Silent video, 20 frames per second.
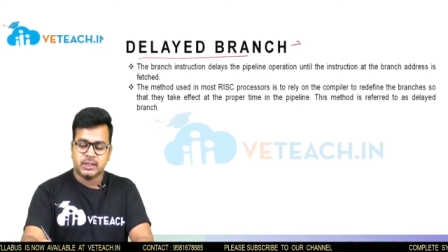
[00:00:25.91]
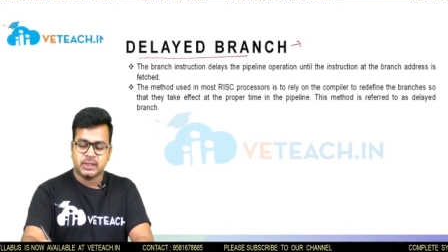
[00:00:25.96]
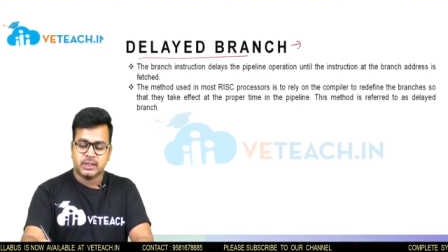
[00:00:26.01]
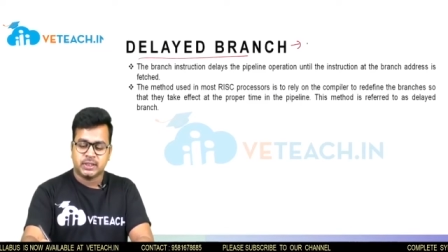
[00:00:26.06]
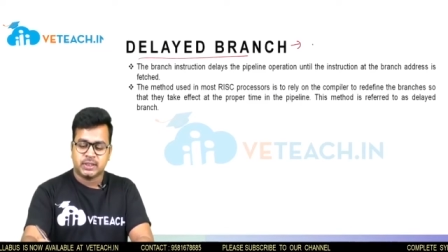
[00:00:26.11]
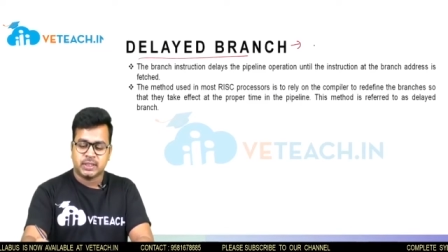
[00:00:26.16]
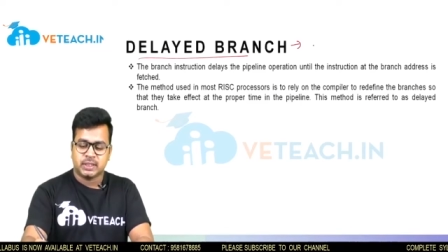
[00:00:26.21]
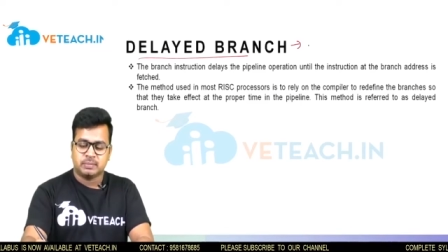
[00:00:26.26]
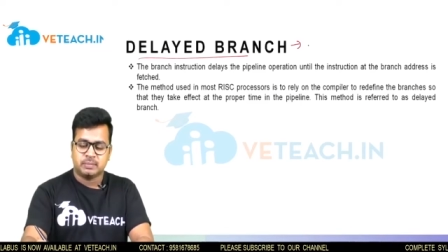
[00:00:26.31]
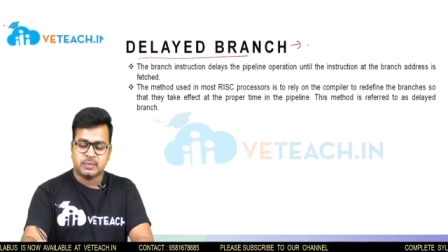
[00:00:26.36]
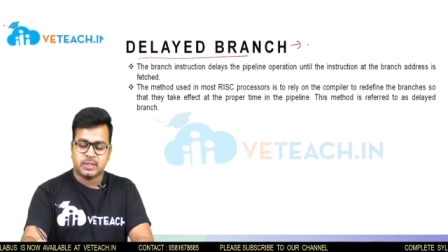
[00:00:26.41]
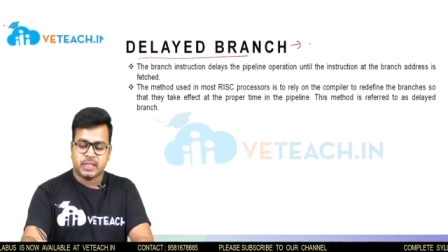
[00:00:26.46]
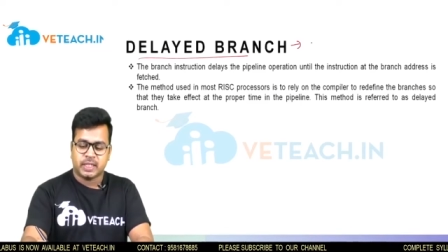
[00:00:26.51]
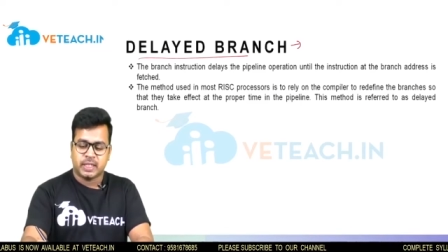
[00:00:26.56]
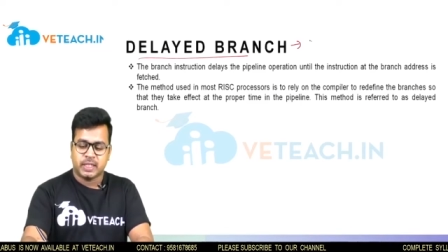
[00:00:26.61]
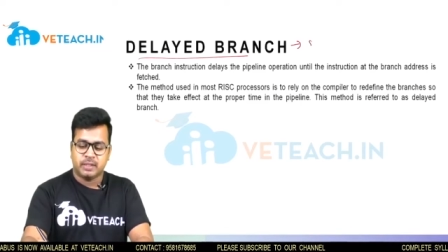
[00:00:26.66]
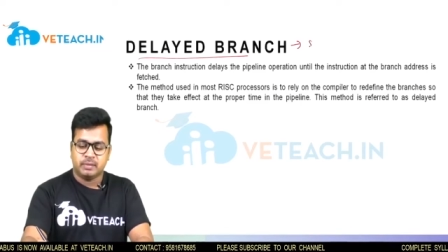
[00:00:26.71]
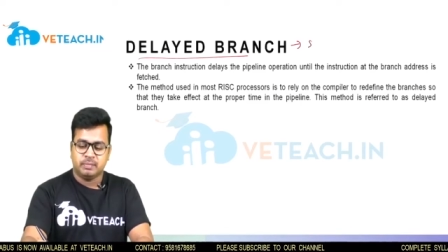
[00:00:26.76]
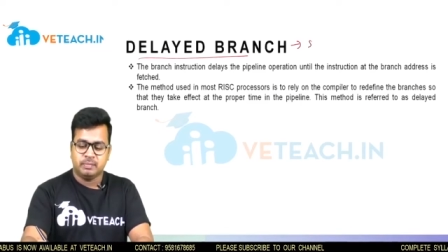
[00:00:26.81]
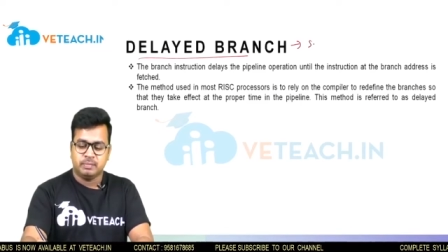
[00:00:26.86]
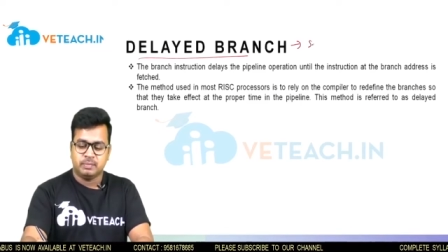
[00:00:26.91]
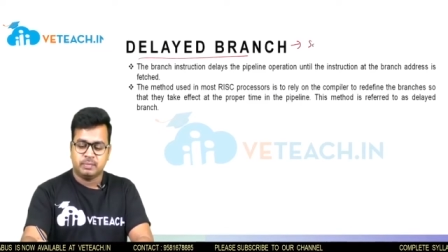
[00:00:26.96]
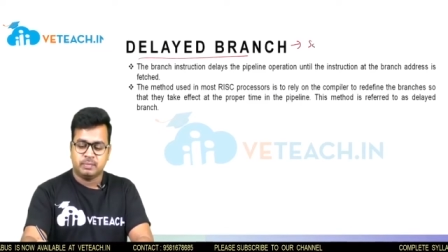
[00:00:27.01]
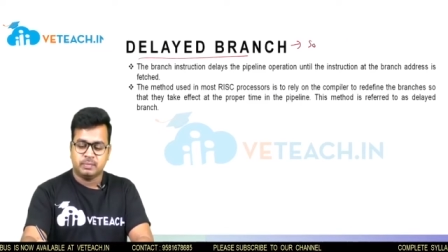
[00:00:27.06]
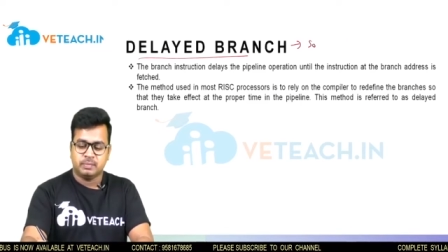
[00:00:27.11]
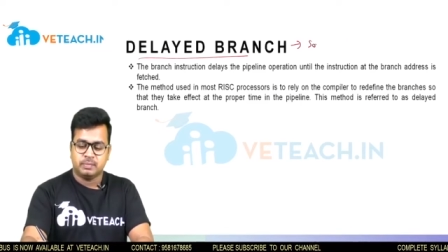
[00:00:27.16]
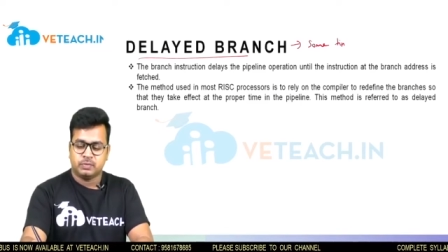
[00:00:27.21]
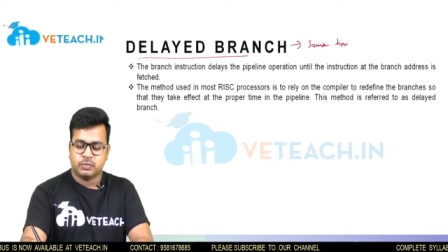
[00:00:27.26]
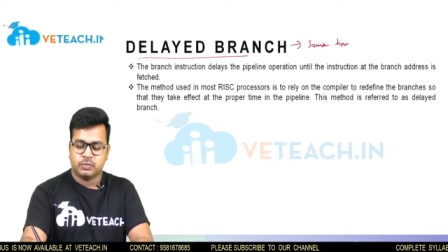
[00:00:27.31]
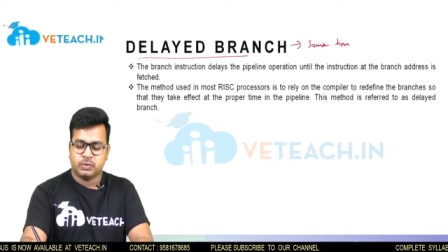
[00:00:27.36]
some time
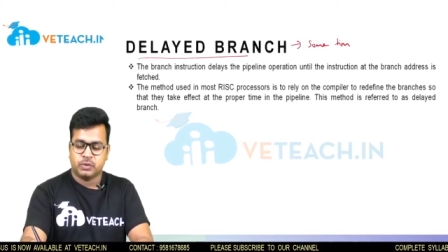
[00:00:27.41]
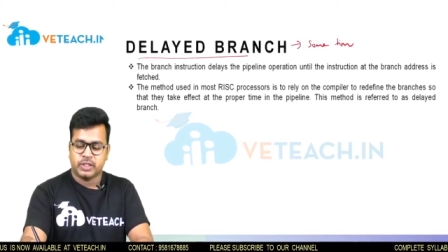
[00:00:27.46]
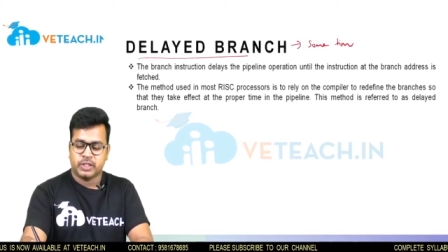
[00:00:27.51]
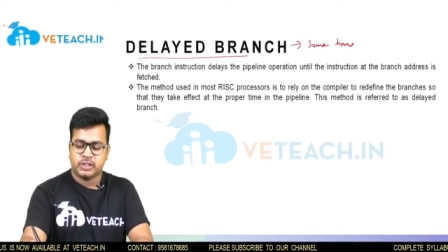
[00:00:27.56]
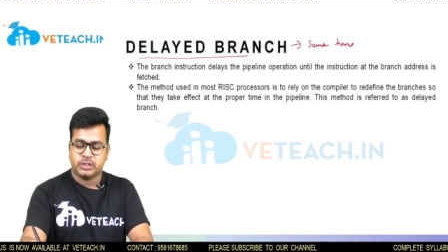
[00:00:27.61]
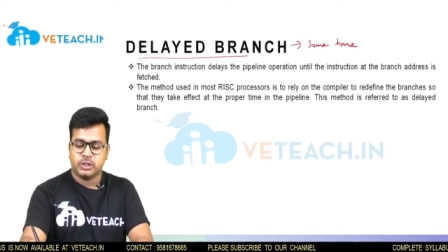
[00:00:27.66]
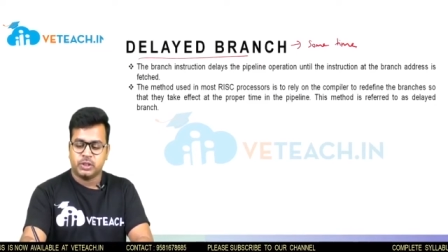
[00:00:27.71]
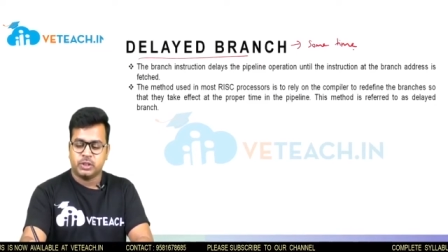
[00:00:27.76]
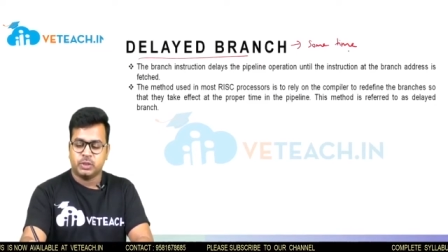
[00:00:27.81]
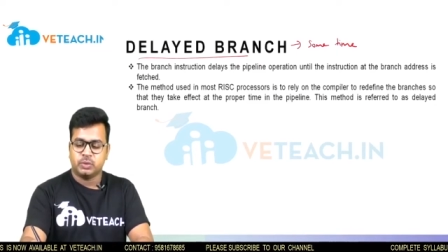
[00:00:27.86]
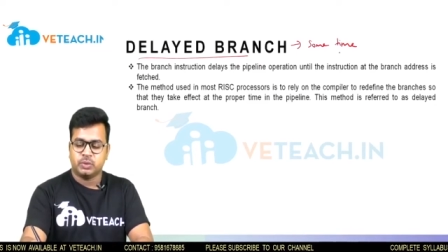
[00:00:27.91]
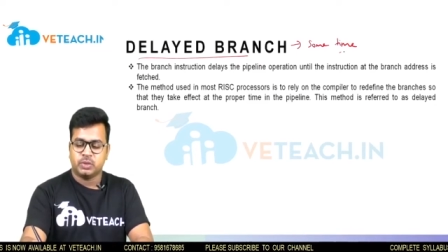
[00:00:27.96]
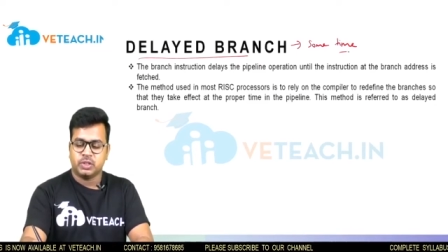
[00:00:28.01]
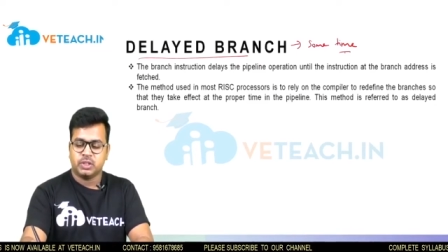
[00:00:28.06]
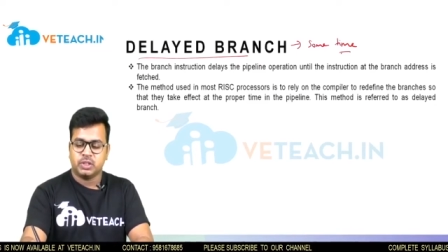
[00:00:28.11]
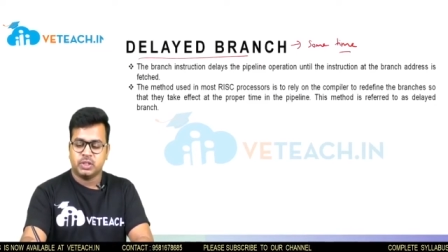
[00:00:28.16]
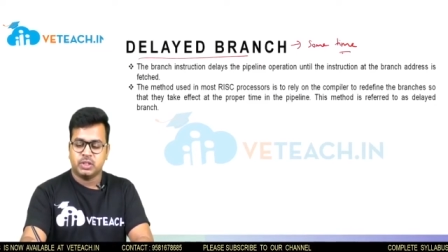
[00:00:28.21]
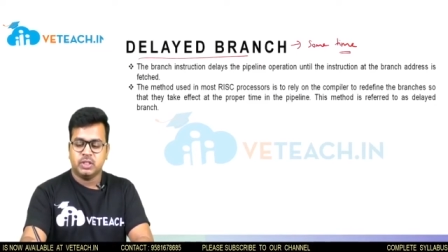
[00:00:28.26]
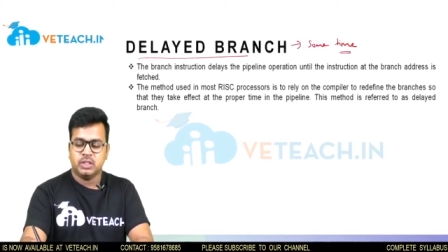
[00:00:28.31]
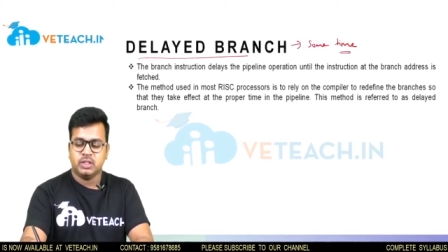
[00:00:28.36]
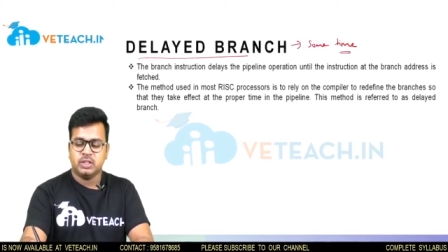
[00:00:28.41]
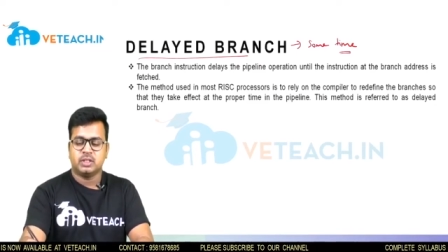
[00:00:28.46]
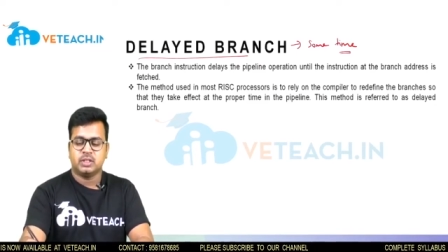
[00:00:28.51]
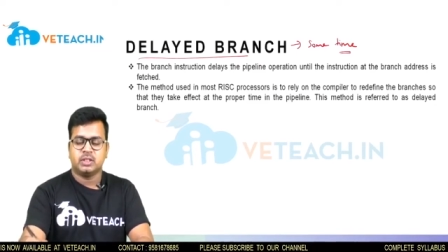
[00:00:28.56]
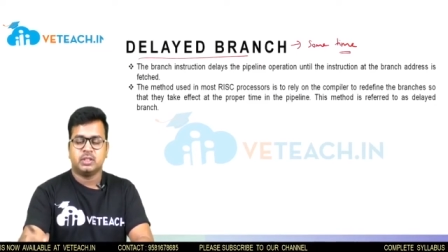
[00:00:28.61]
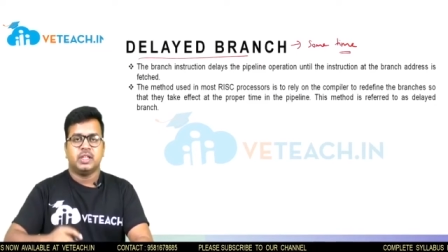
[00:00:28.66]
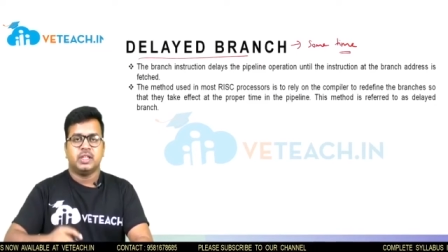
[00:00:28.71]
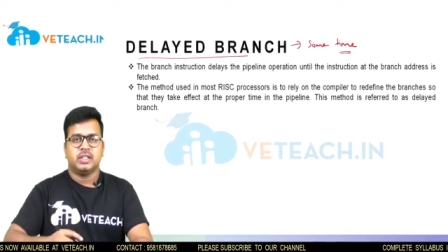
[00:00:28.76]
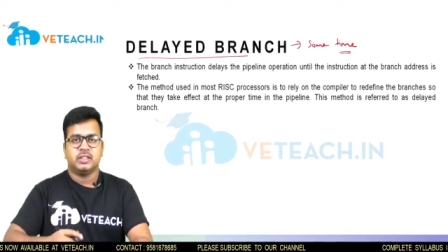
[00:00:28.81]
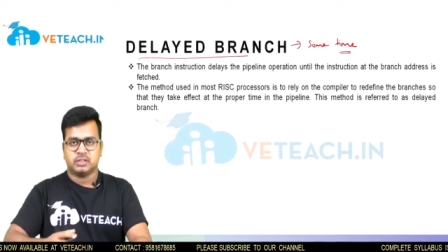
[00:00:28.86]
for executing the
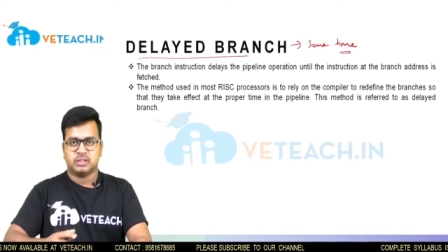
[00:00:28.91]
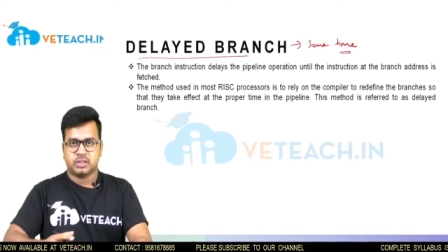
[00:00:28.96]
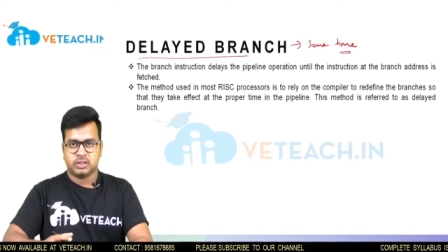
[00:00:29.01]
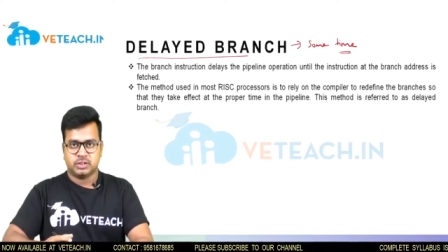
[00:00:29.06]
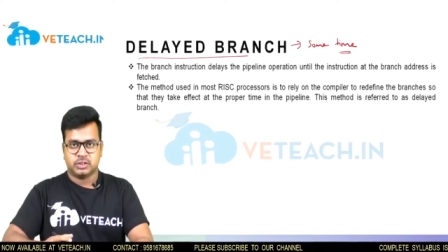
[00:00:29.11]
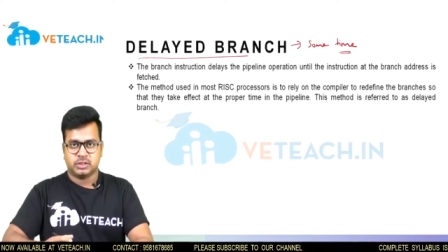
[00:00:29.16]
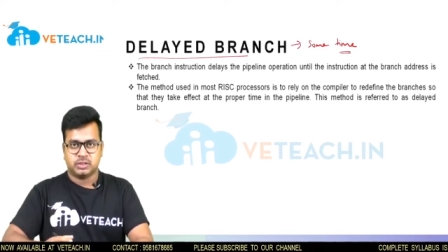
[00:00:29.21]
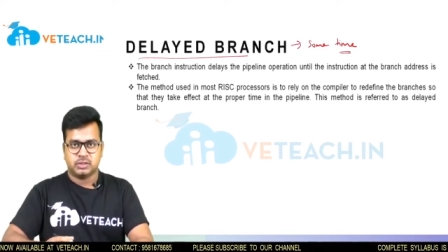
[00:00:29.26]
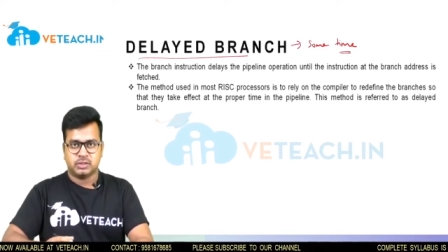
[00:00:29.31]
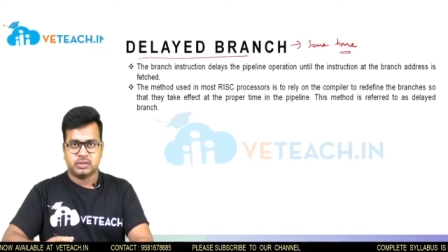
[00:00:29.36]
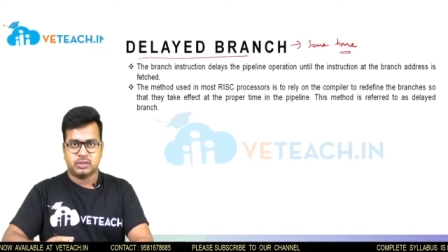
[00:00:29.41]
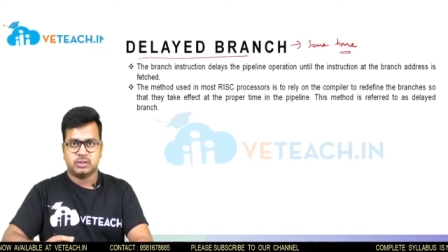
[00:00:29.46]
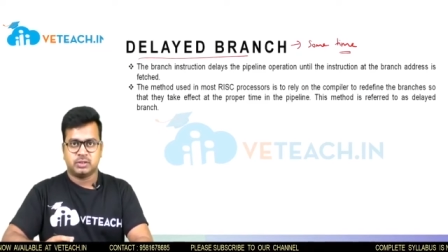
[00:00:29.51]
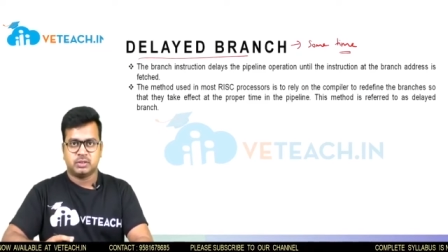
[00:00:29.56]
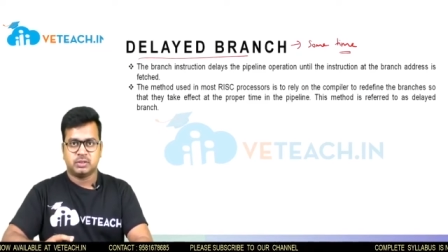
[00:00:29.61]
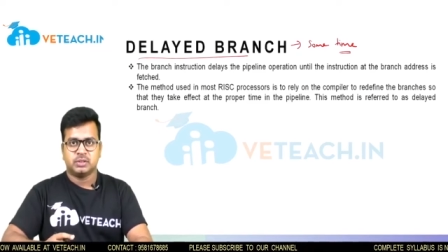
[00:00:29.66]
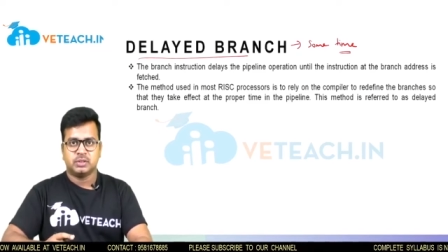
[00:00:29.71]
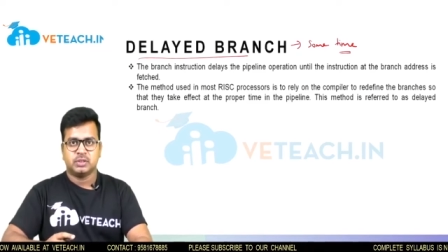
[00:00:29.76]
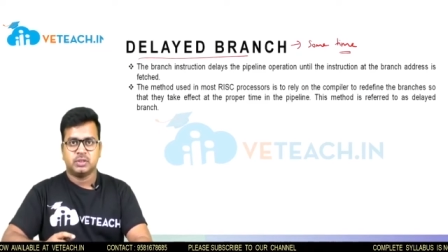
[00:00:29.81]
instructions.